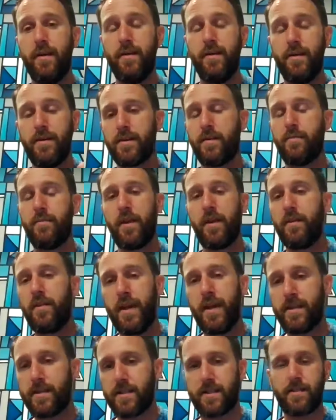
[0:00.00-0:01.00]
something
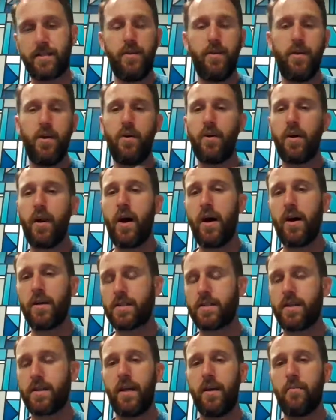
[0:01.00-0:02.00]
this
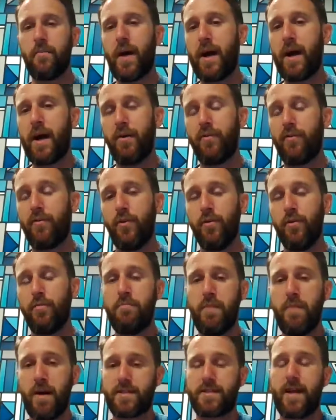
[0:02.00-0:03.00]
long-lasting and powerful
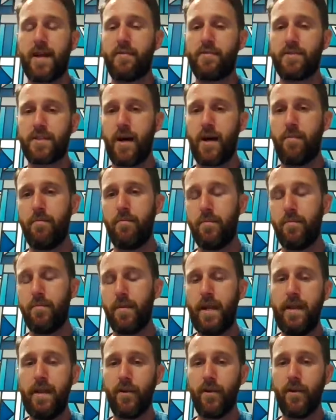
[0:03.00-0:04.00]
must have some
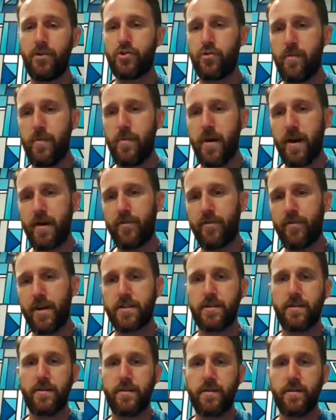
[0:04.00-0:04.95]
evolutionary benefit.